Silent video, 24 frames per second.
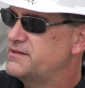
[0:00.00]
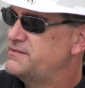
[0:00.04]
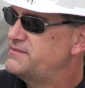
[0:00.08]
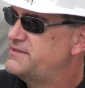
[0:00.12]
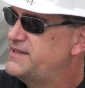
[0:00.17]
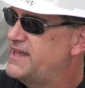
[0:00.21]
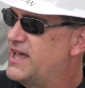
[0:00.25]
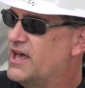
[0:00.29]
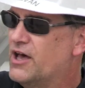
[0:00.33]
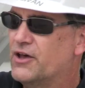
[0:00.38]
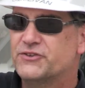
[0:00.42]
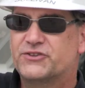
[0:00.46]

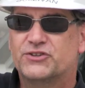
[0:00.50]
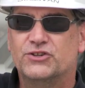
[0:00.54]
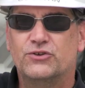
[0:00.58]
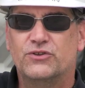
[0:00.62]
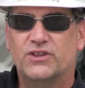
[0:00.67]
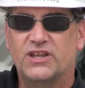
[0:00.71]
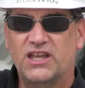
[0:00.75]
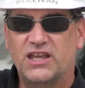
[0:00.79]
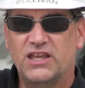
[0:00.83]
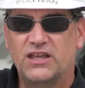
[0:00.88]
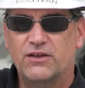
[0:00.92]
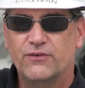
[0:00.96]
down to
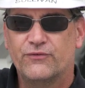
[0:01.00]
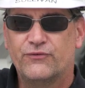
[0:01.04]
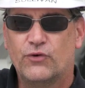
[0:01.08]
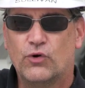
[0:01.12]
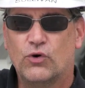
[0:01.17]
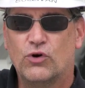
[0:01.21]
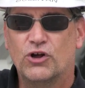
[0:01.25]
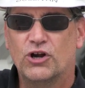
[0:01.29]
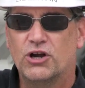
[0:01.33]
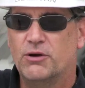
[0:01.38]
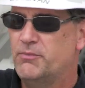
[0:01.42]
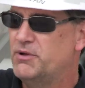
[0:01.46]
the
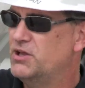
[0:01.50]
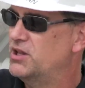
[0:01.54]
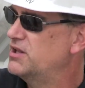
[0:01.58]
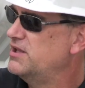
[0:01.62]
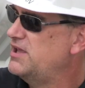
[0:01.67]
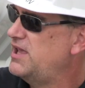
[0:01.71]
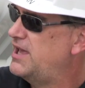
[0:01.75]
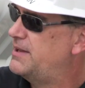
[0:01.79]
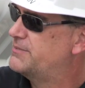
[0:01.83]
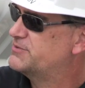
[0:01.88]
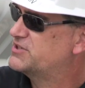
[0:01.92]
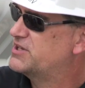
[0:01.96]
400
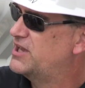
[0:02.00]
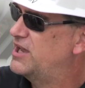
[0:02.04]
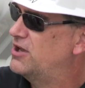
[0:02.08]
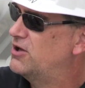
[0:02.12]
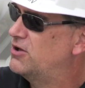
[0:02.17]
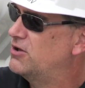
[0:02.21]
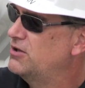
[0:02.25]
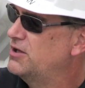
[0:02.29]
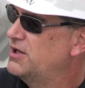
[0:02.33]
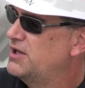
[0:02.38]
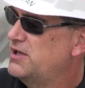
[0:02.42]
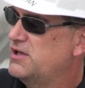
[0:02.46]
milliamp
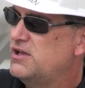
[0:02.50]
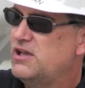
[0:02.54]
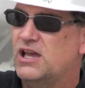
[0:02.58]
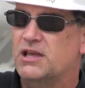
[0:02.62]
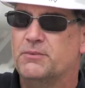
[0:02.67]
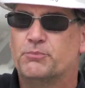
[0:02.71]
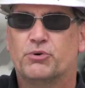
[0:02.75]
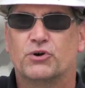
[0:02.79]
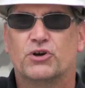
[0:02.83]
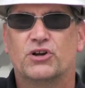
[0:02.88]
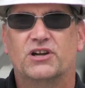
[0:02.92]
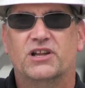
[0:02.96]
scale
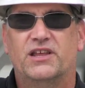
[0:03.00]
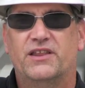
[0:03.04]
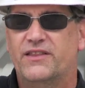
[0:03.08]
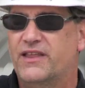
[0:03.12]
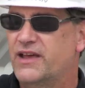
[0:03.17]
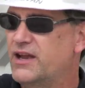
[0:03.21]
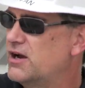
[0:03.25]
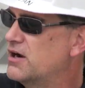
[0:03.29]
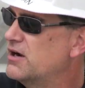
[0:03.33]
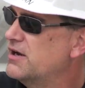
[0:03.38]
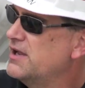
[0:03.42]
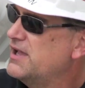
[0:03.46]
and put it in
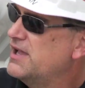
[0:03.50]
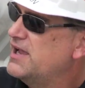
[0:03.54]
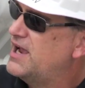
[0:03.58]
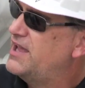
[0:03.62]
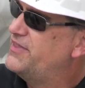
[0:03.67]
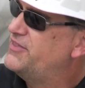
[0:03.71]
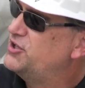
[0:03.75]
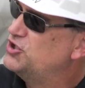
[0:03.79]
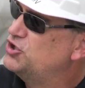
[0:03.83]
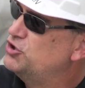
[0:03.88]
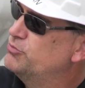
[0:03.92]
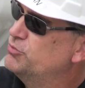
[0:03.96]
there.
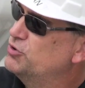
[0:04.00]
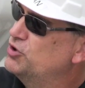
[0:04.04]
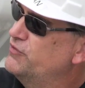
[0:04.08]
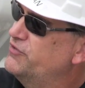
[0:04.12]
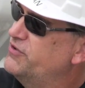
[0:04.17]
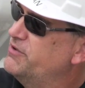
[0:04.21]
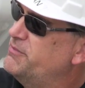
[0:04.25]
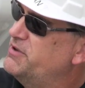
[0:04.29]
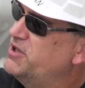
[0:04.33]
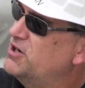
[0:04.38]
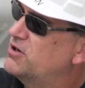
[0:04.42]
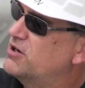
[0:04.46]
And then you move
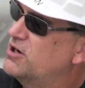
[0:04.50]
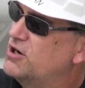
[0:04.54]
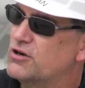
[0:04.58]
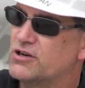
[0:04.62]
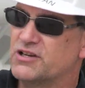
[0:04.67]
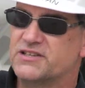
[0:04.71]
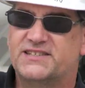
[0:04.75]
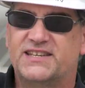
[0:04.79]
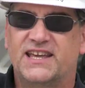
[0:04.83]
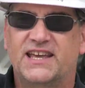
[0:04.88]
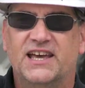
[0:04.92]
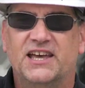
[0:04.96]
the meter here
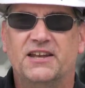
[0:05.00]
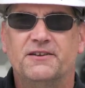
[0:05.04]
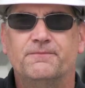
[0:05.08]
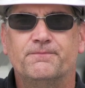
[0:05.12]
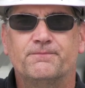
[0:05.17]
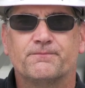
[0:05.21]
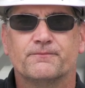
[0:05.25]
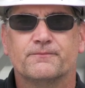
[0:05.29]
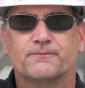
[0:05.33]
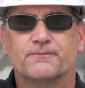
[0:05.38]
to 10